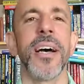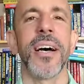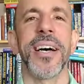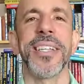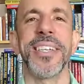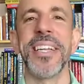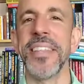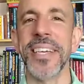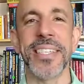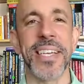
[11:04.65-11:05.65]
Did
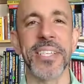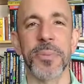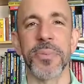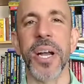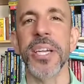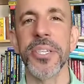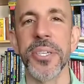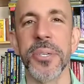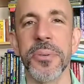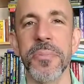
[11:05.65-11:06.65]
anything I say surprise
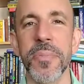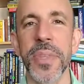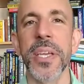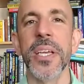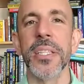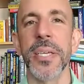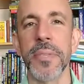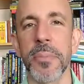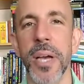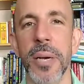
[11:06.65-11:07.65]
you? Leave
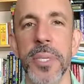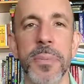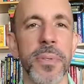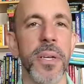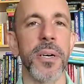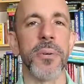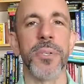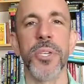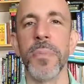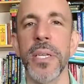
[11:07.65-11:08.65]
some comments below.
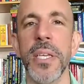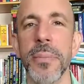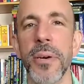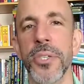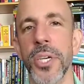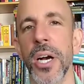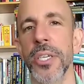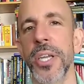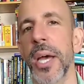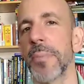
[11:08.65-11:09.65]
Shoot me an email,
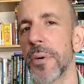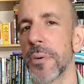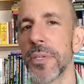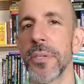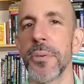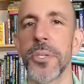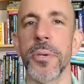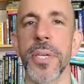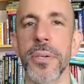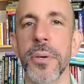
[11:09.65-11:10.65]

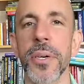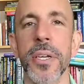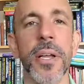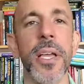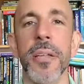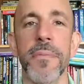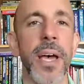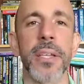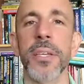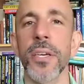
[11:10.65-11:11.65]
josh@brokeisnojoke.org. In
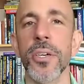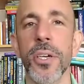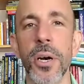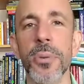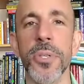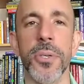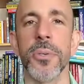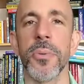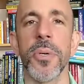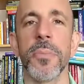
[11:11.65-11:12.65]
fact, go
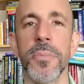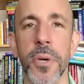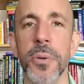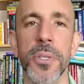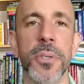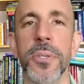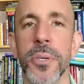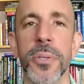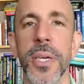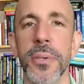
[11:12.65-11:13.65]
to
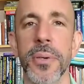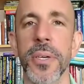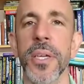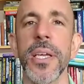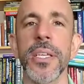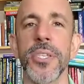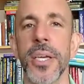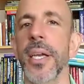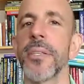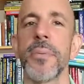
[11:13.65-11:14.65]
brokeisnojoke.org.
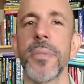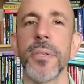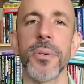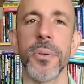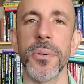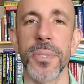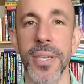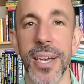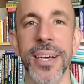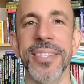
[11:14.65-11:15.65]
Check out some of the tools, the
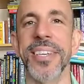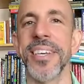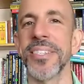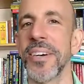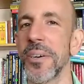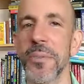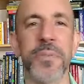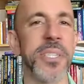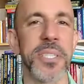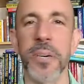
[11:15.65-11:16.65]
content, all the
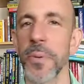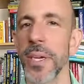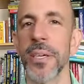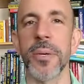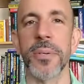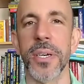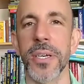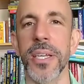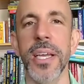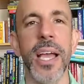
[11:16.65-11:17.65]
free stuff we got going
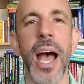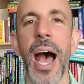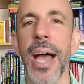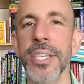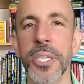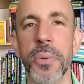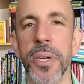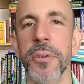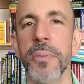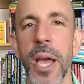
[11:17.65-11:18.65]
on. I just
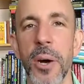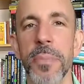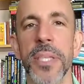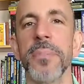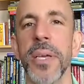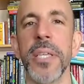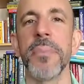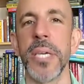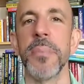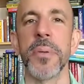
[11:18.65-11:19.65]
want to help as many
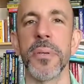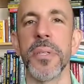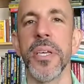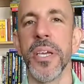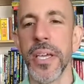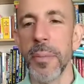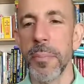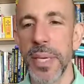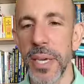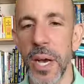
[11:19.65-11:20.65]
people
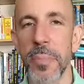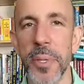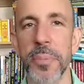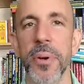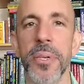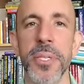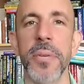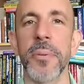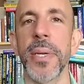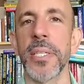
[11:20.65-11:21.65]
become the person they
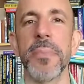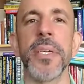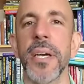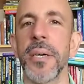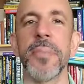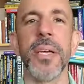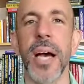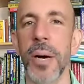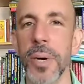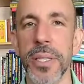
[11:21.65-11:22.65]
were meant to become.
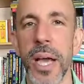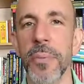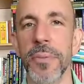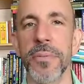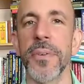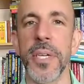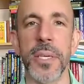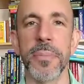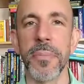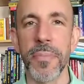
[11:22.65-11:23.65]
I want
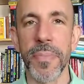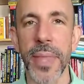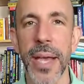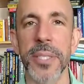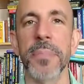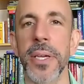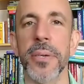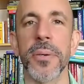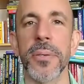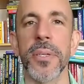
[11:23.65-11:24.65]
freedom. That's my
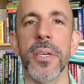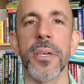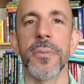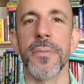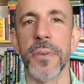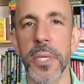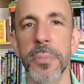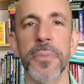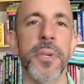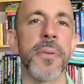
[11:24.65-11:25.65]
goal.
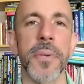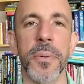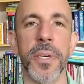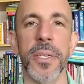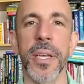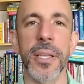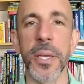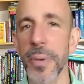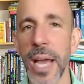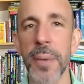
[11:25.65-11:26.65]
Freedom for everyone. And you
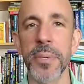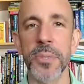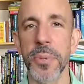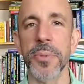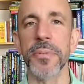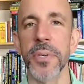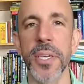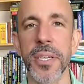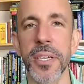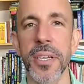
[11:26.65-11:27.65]
know what happens when we're
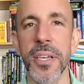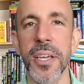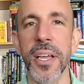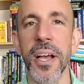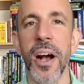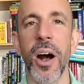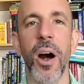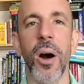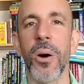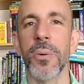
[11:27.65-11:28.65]
free?
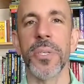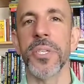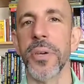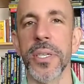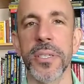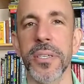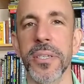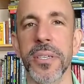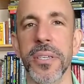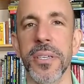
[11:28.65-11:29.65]
All the stress,